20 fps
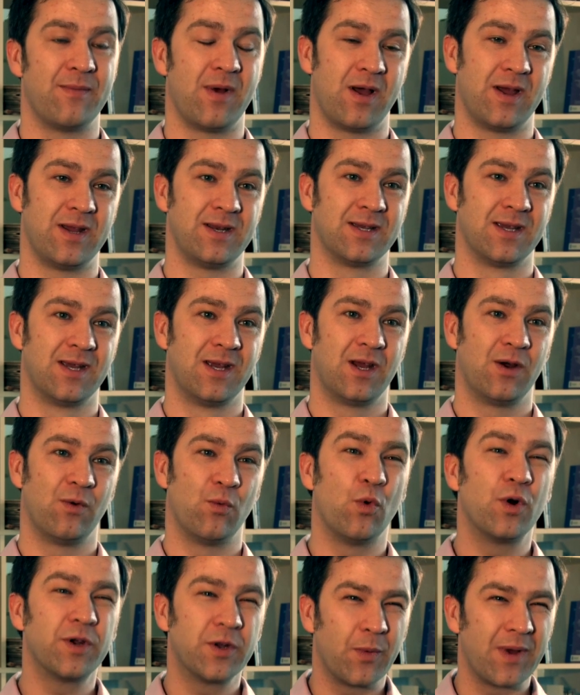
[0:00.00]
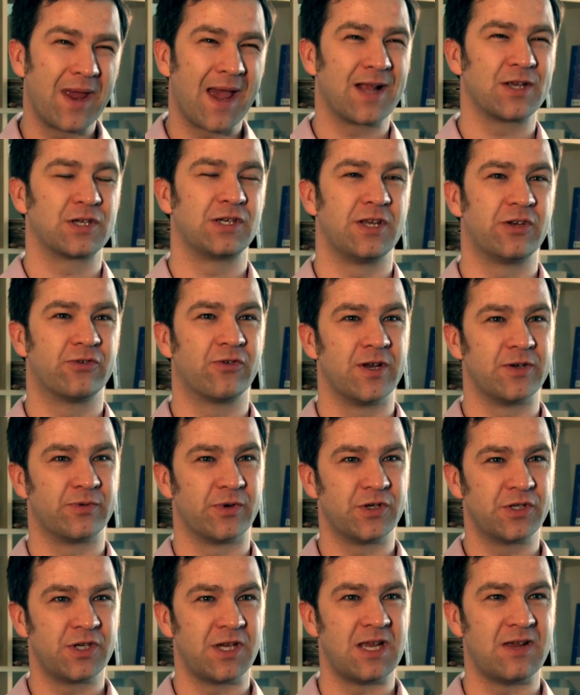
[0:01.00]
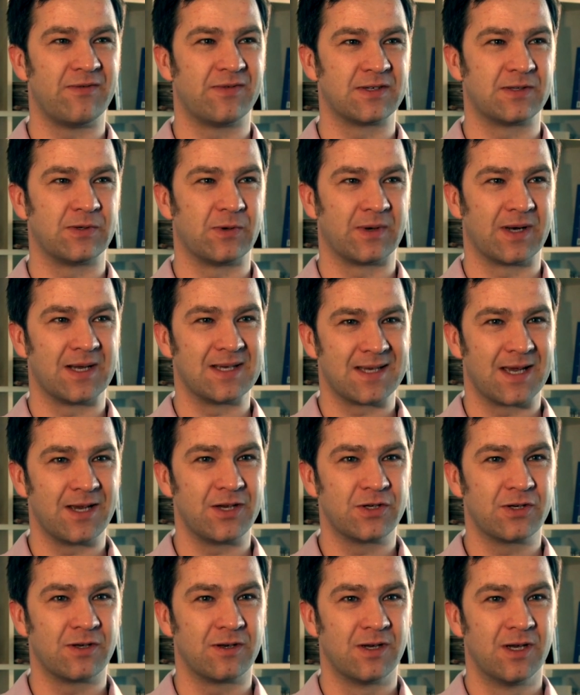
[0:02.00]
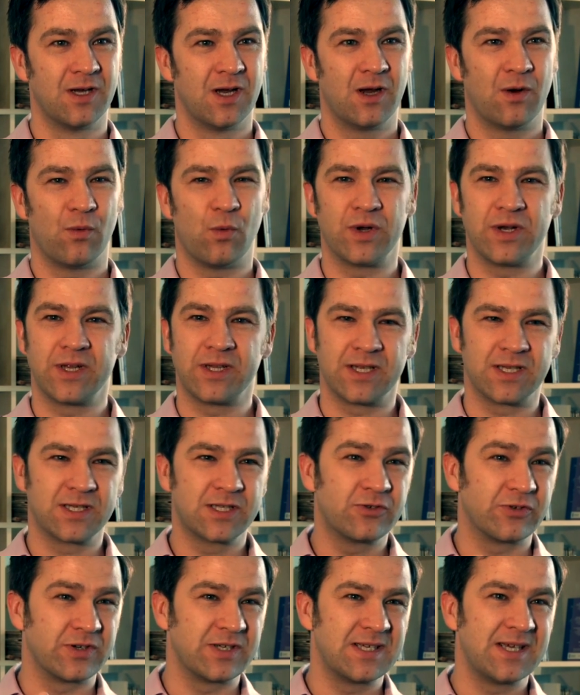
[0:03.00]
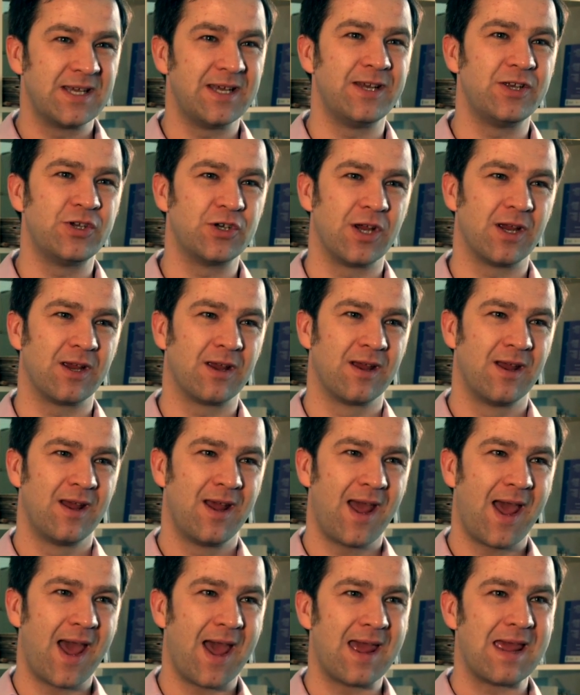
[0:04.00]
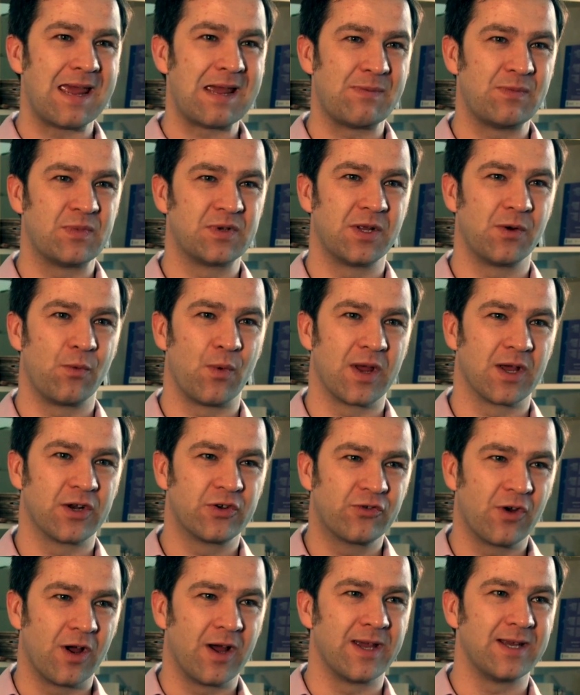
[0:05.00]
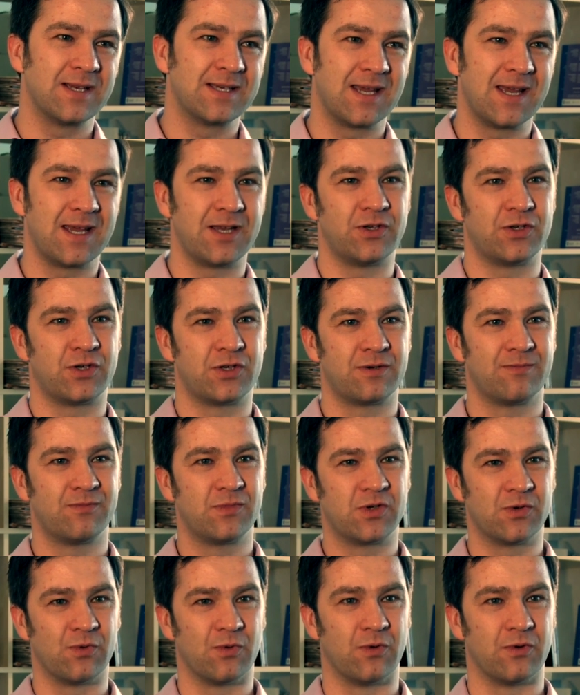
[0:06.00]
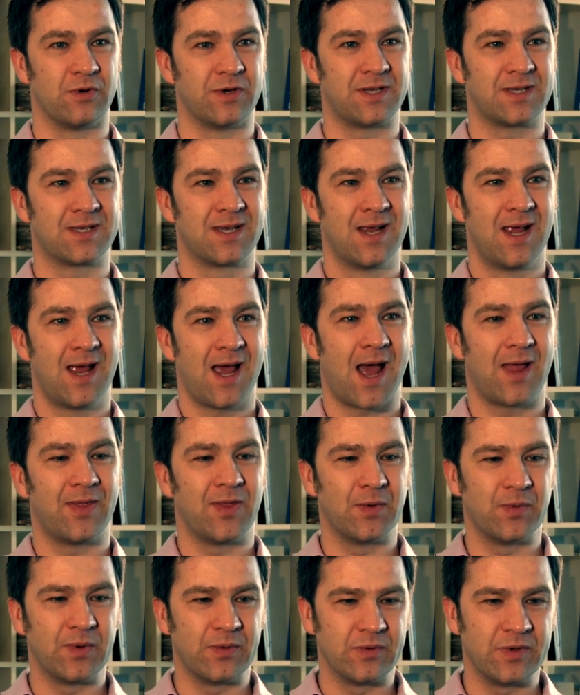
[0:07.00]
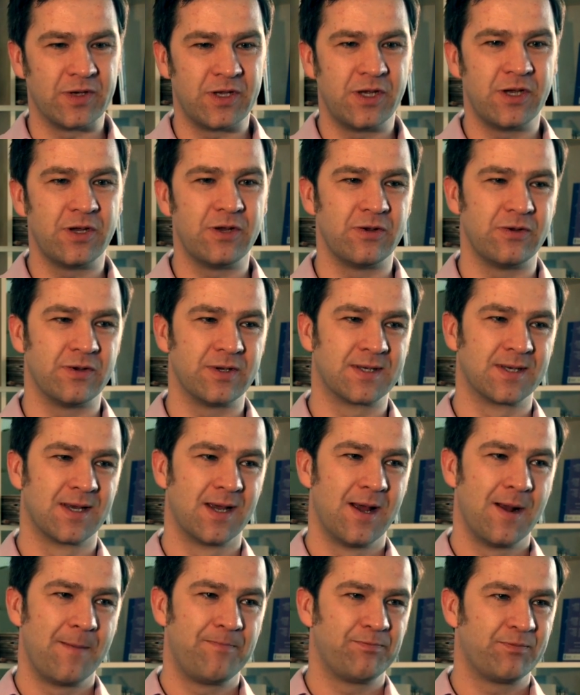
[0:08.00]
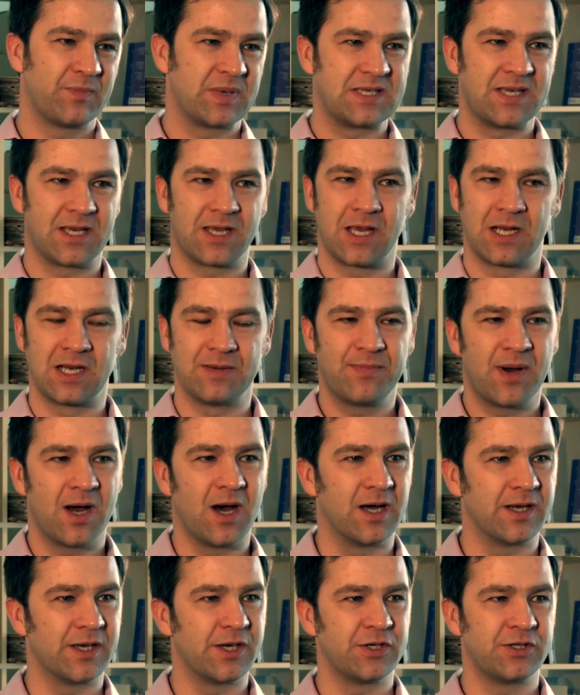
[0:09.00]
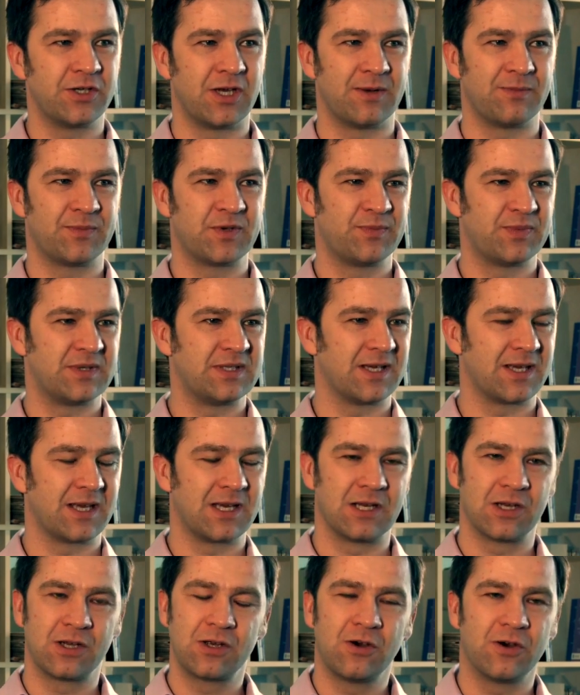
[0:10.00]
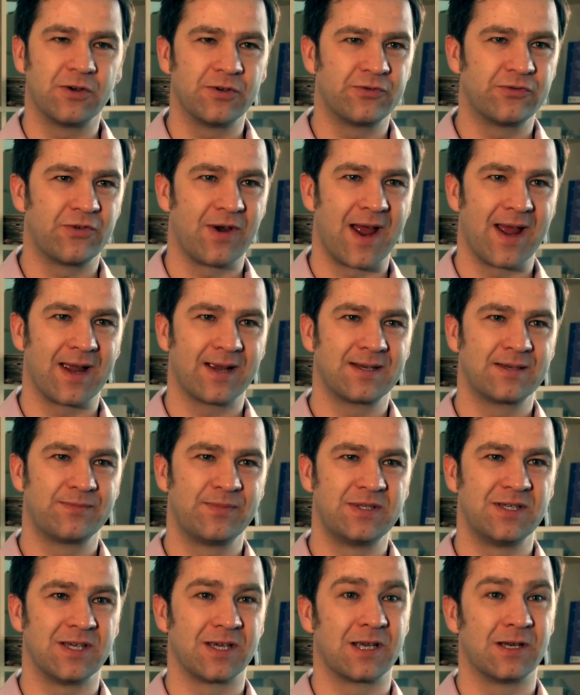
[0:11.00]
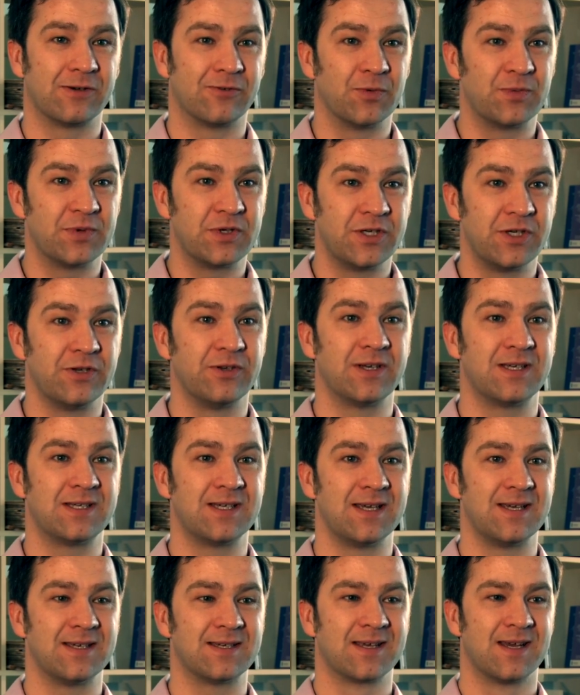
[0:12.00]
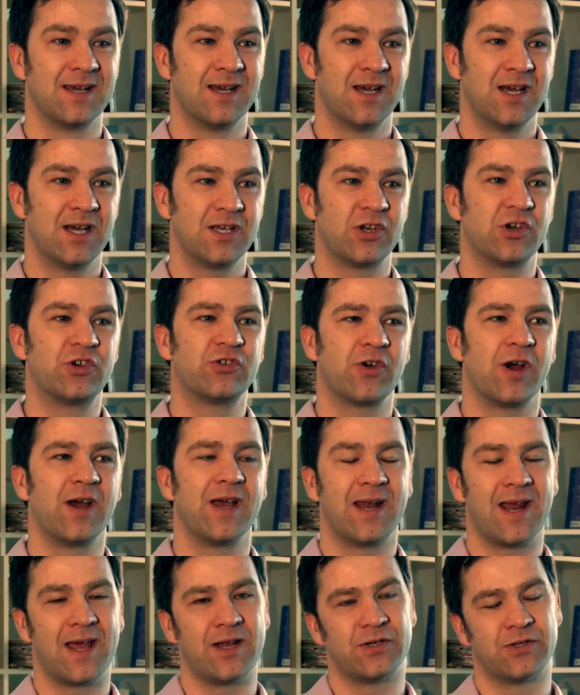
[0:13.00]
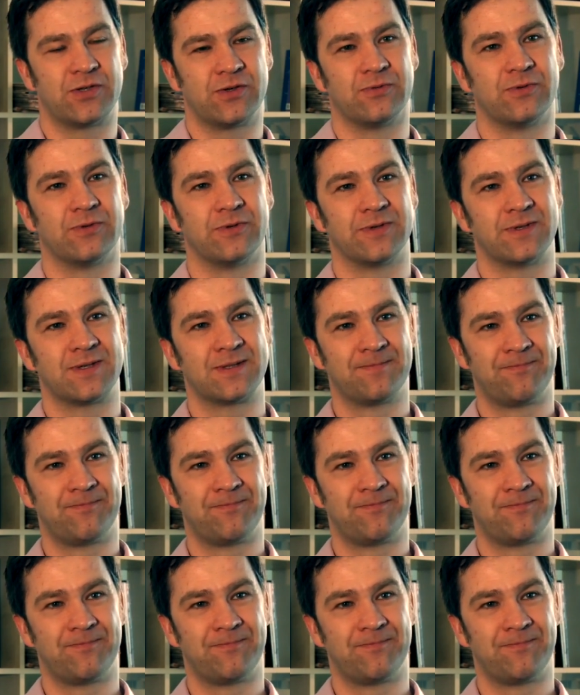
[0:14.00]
mind, what are we actually trying to achieve as an organisation? What are the strategic aims that we are trying to inch towards, and that we will use particular partnerships, particular contracts, particular opportunities to try and edge towards?